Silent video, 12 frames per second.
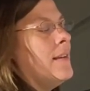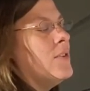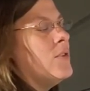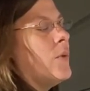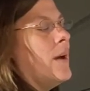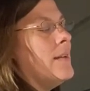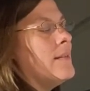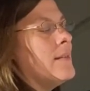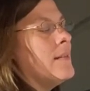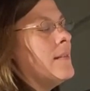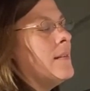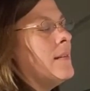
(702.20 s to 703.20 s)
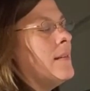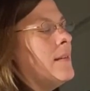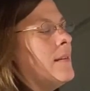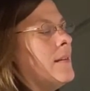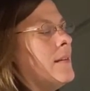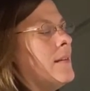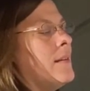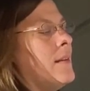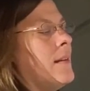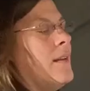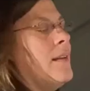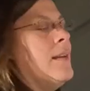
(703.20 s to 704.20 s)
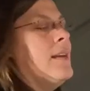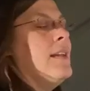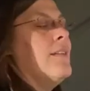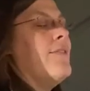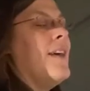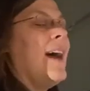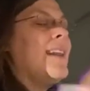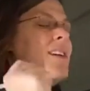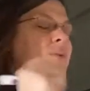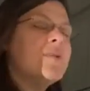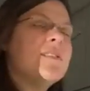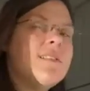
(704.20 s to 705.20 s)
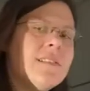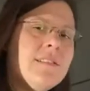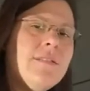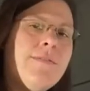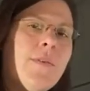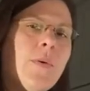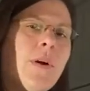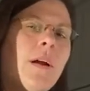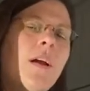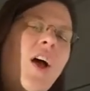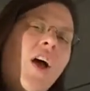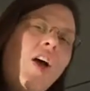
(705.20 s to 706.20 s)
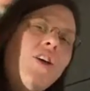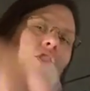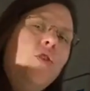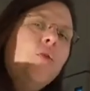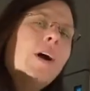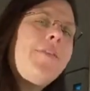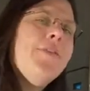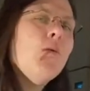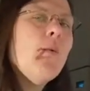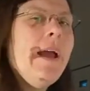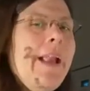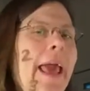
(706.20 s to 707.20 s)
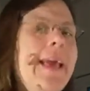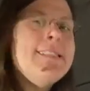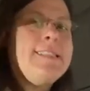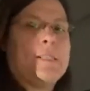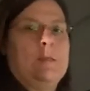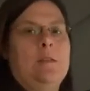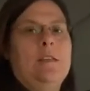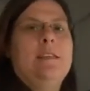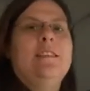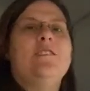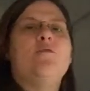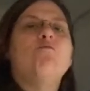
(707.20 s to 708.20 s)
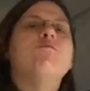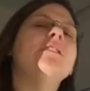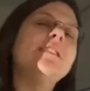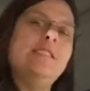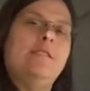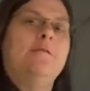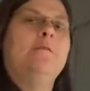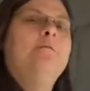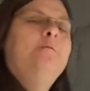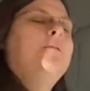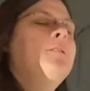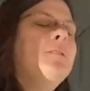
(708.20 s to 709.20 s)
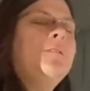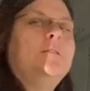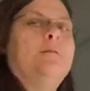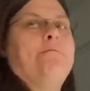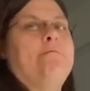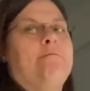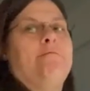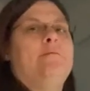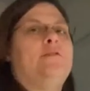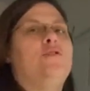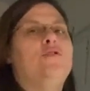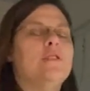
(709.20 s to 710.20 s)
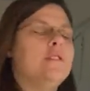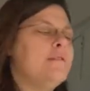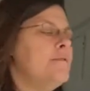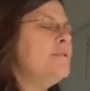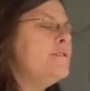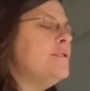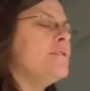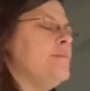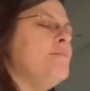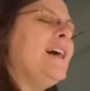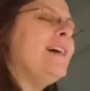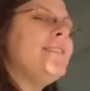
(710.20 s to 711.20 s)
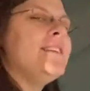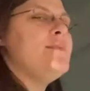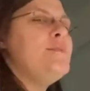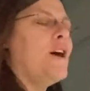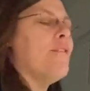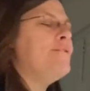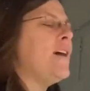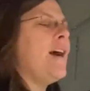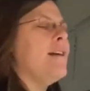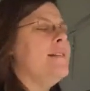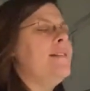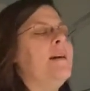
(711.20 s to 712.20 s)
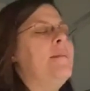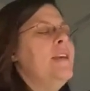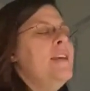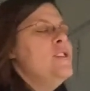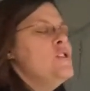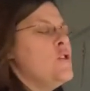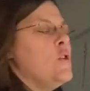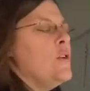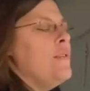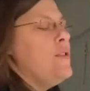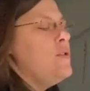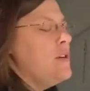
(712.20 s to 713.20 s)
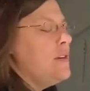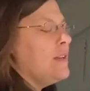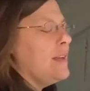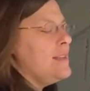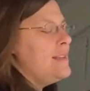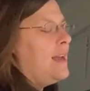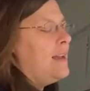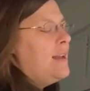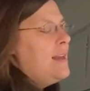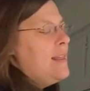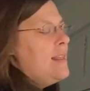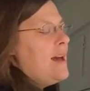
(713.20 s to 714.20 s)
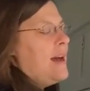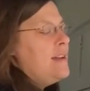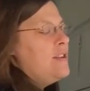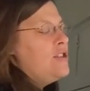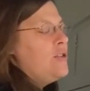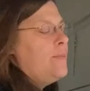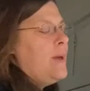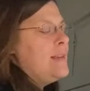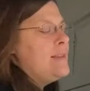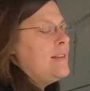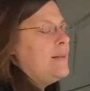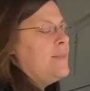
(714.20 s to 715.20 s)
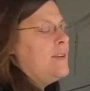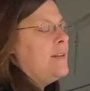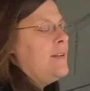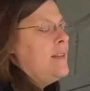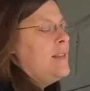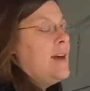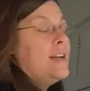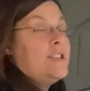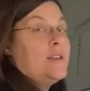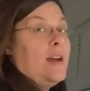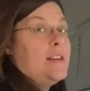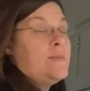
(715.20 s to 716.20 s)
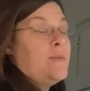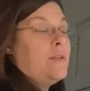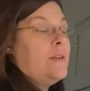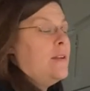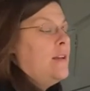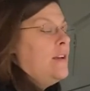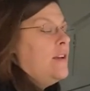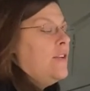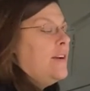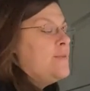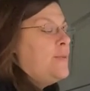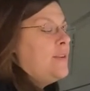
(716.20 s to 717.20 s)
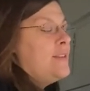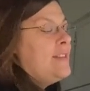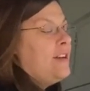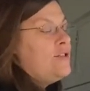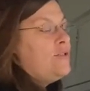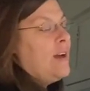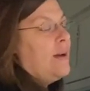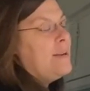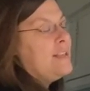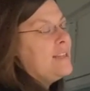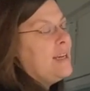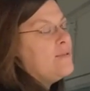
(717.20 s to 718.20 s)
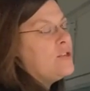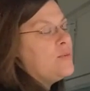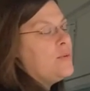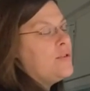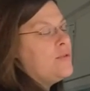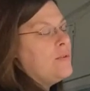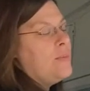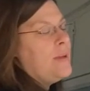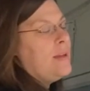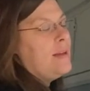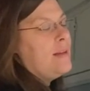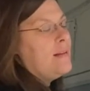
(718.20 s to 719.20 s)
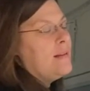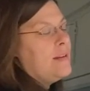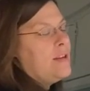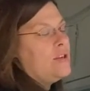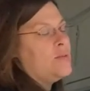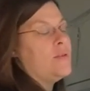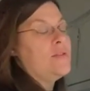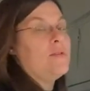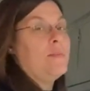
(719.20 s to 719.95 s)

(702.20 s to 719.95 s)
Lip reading: twice. And if that equals 64, you got the right answer. It's right. So, math gets me all fired up. So if you look, like I said, that is your base number, that's your exponent. Your exponent tells you how many times you're supposed to repeat it, and you're supposed to